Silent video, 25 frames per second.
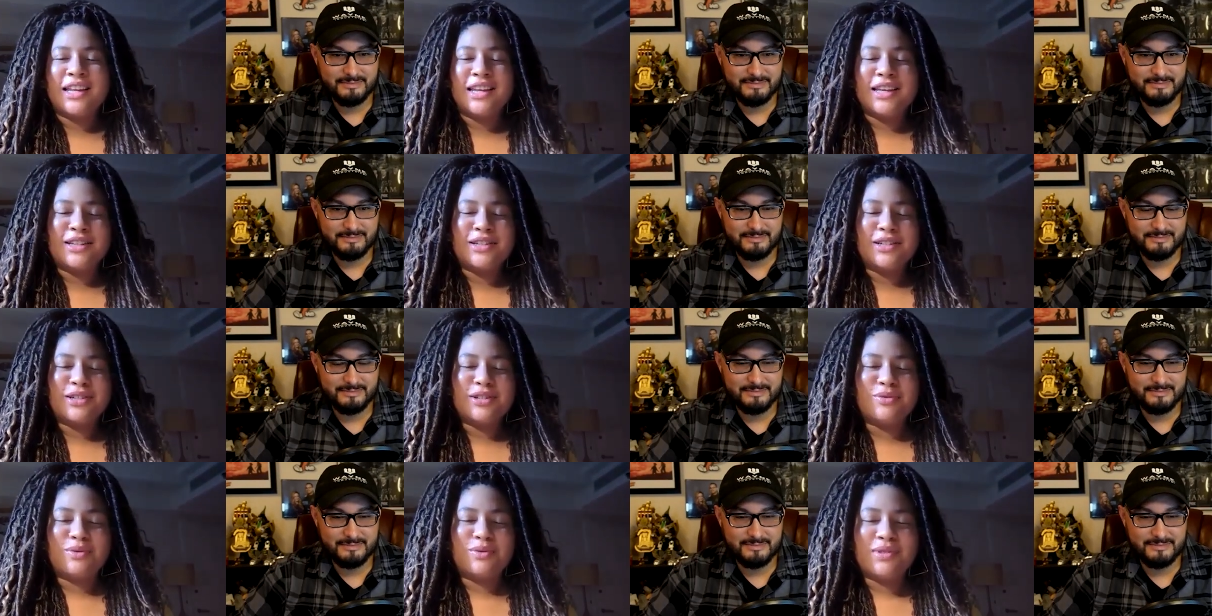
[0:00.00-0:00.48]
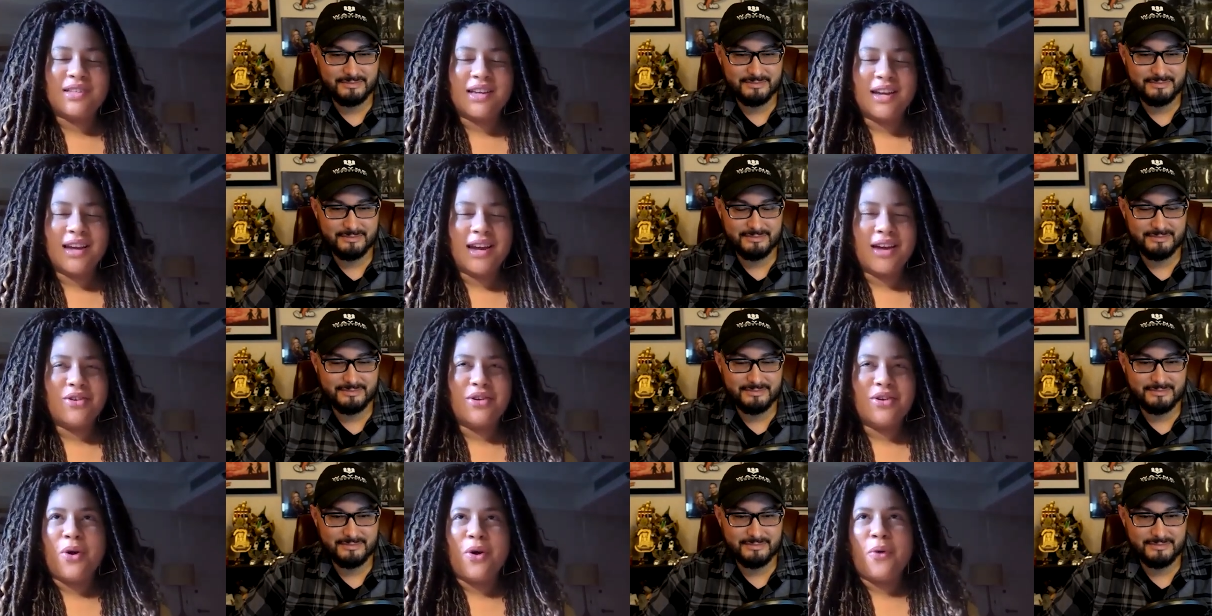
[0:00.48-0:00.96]
Speaker 1: he just was
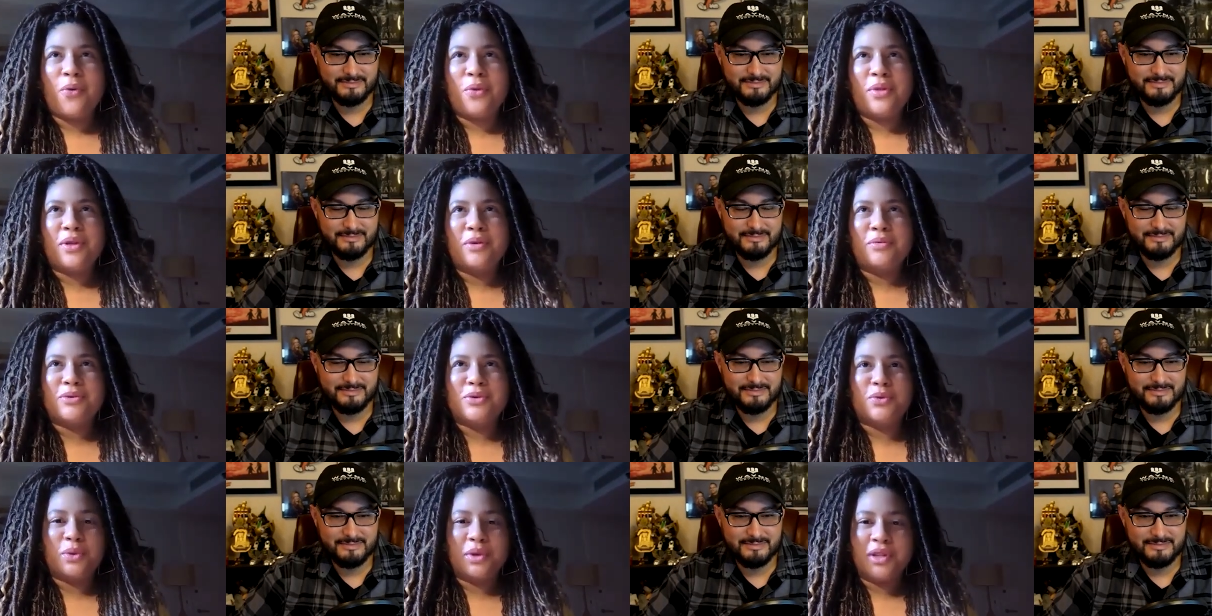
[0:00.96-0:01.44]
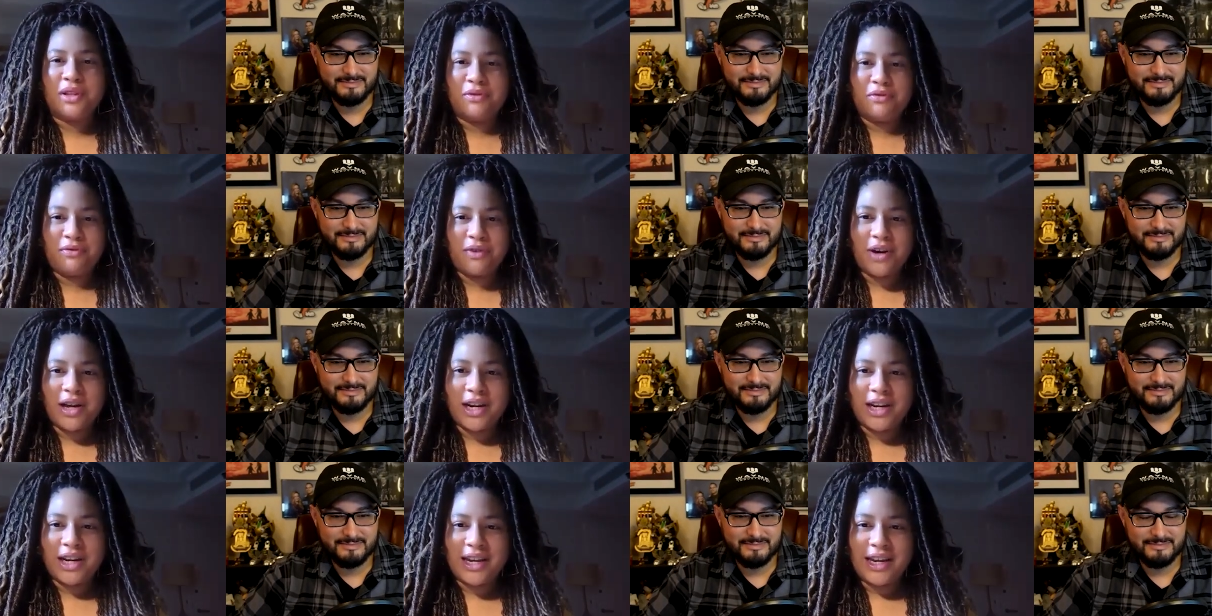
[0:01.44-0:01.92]
like, no, it was really
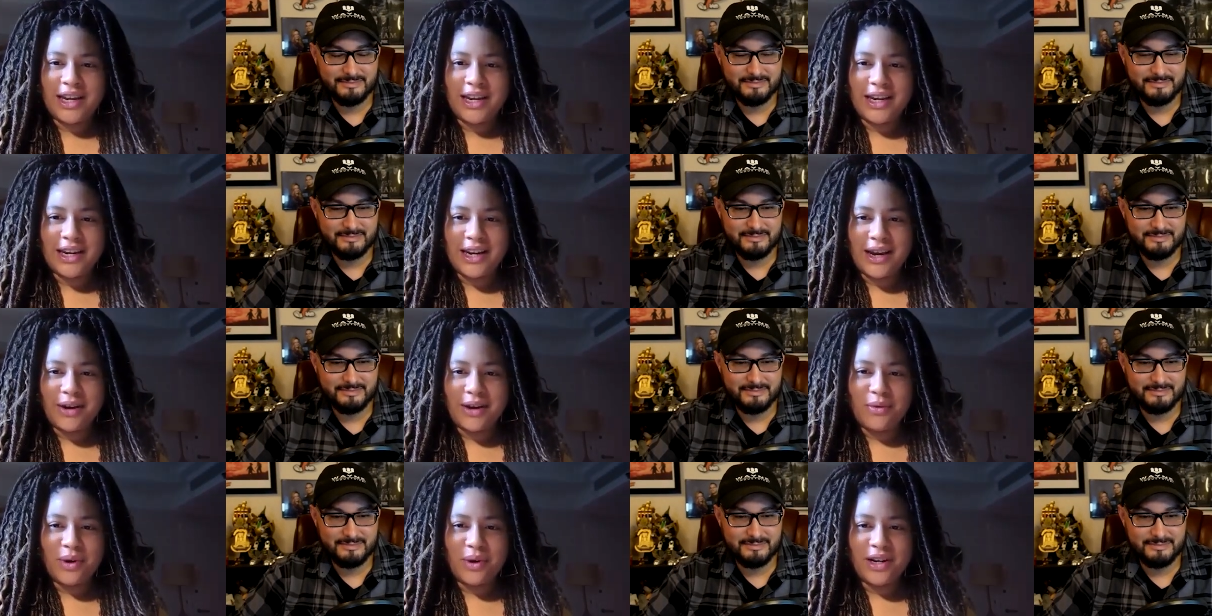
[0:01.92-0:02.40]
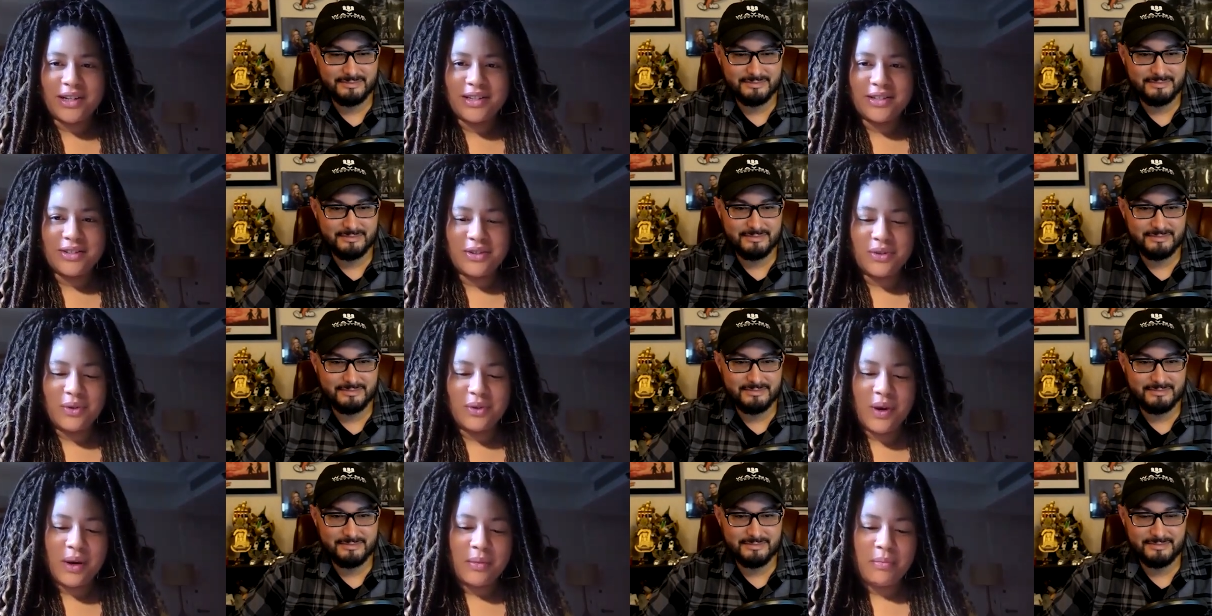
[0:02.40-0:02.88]
funny and I wanted to
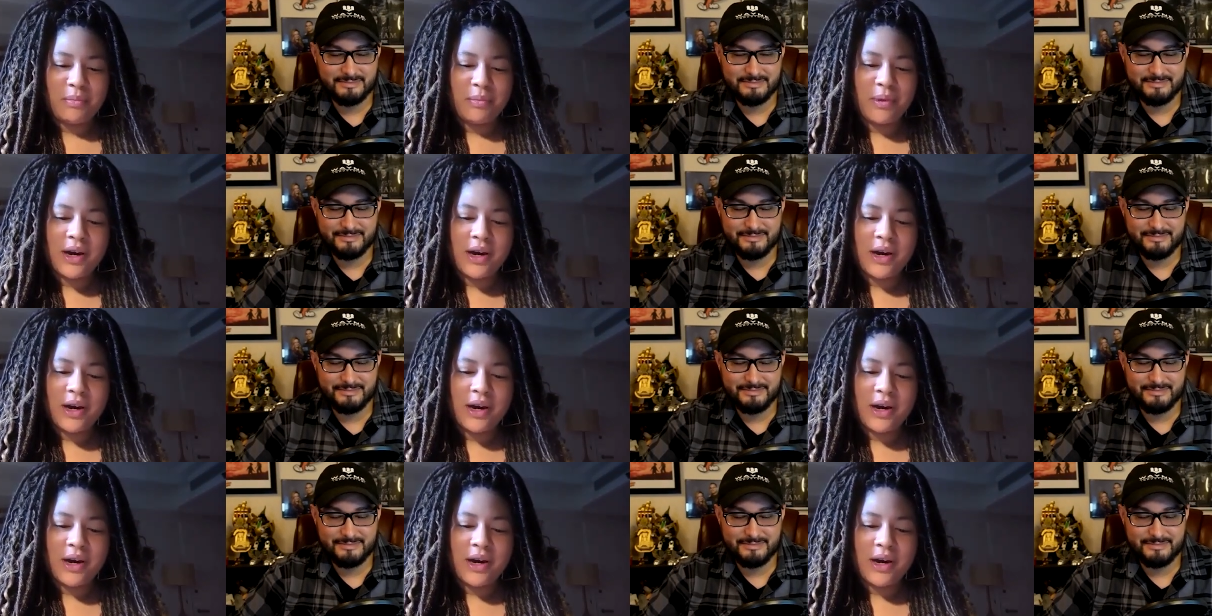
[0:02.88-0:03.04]
do it.